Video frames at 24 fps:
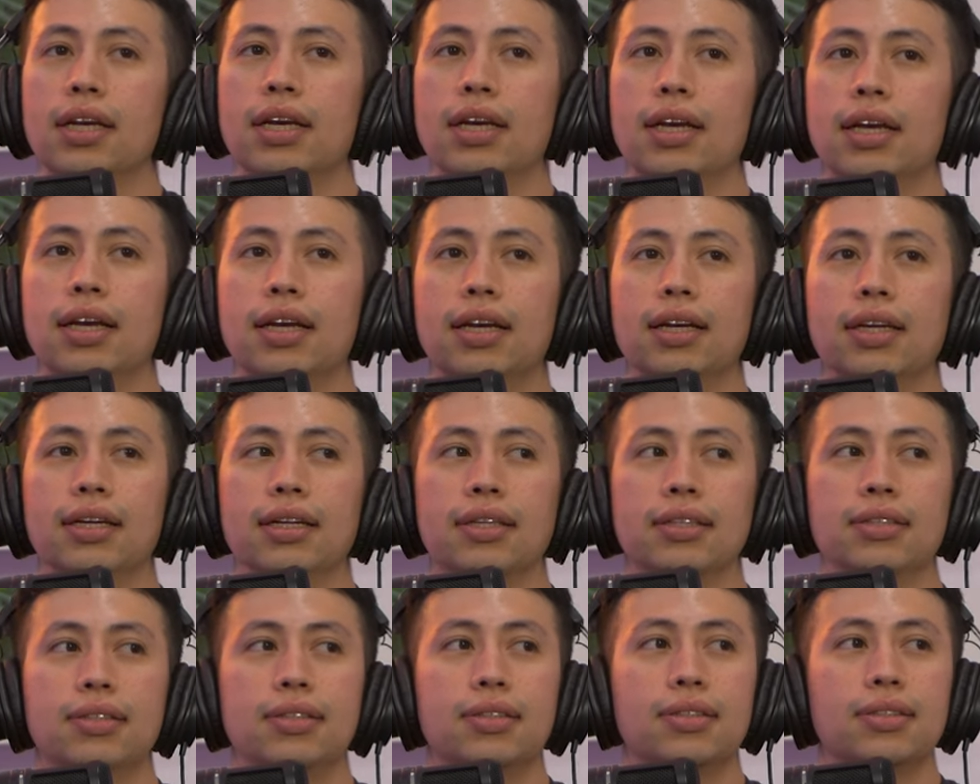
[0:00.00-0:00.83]

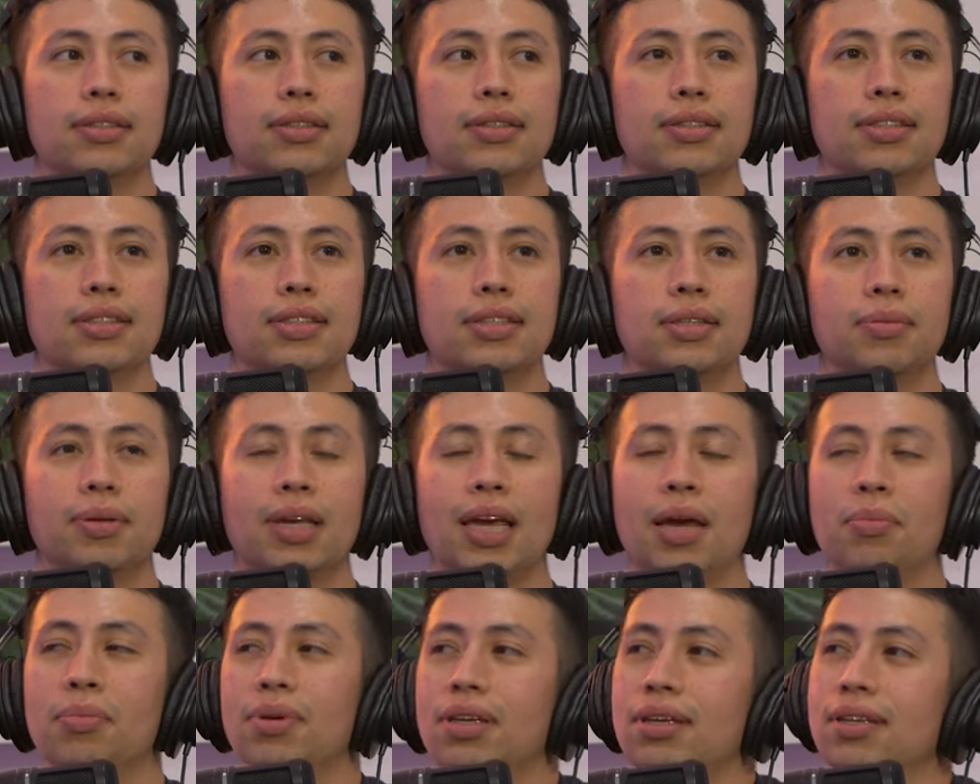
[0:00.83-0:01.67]
and it
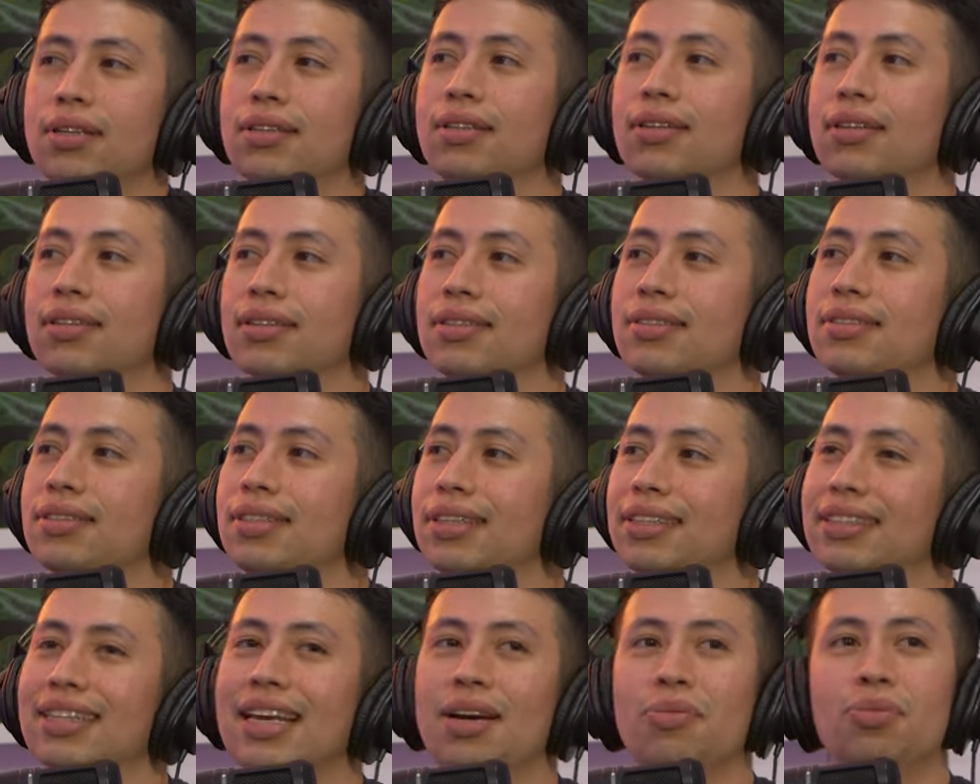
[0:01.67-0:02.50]
gave me the
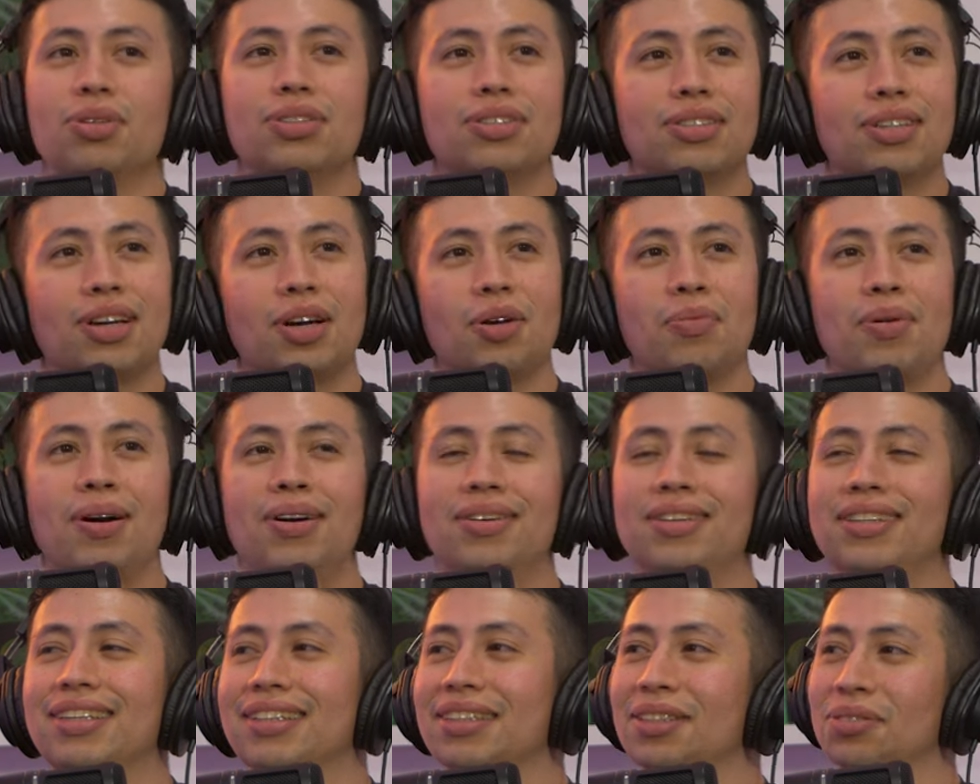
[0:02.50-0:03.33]
like, damn, we should talk
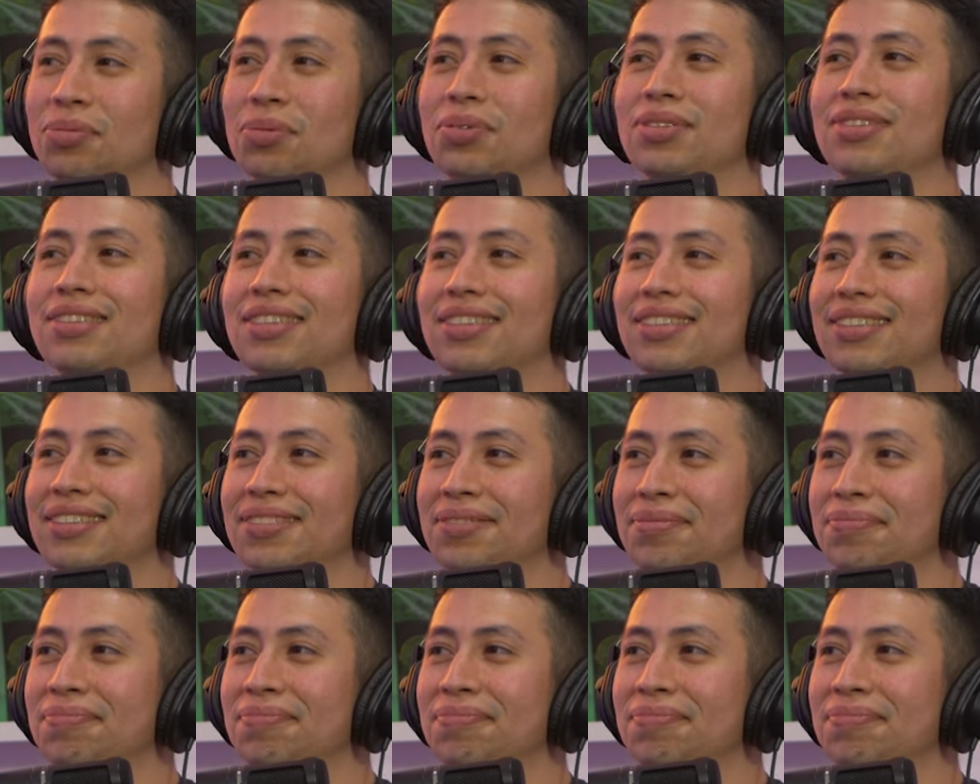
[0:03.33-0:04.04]
about English music